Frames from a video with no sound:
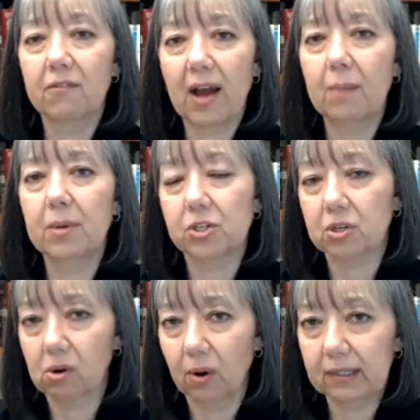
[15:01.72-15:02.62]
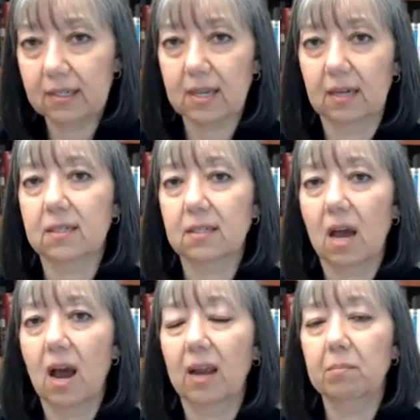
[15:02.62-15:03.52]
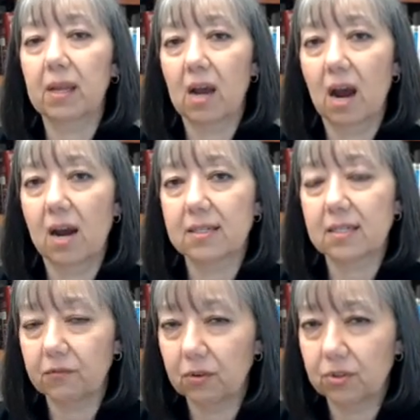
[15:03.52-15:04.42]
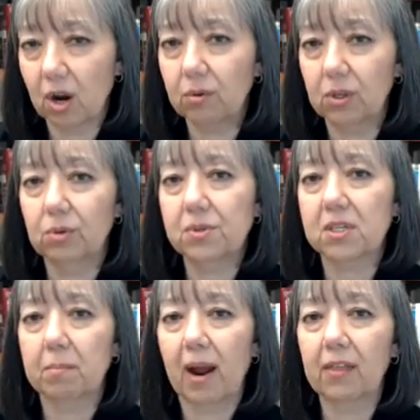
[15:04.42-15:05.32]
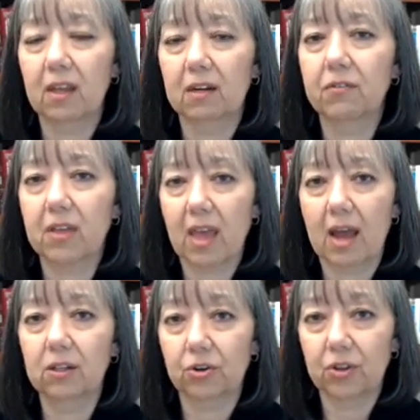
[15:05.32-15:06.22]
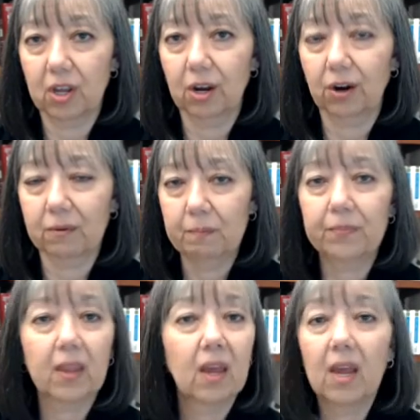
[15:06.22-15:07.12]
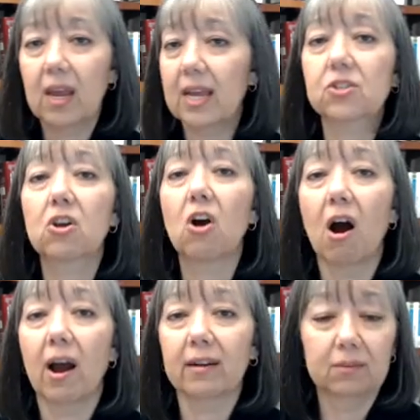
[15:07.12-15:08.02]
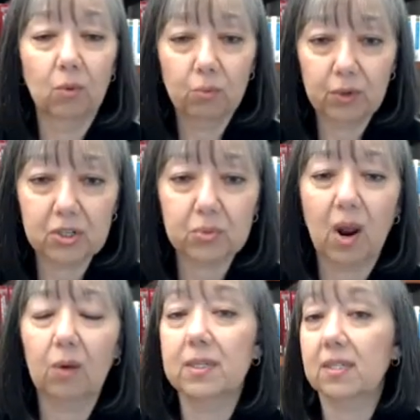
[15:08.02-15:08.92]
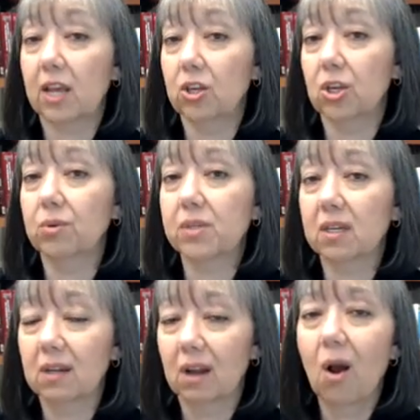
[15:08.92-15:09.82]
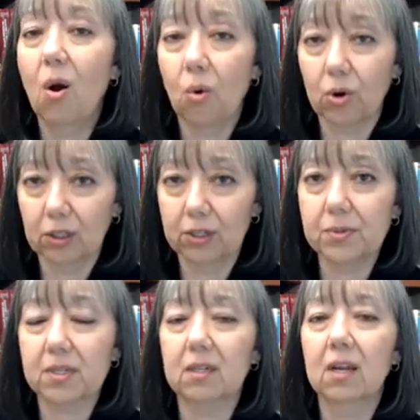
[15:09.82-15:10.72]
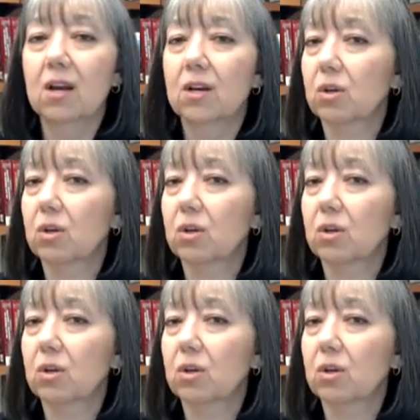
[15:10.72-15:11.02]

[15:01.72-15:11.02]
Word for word: of how much you're going to set aside because if you don't use it by the end of the calendar year, it's gone, which is why we say use it or lose it.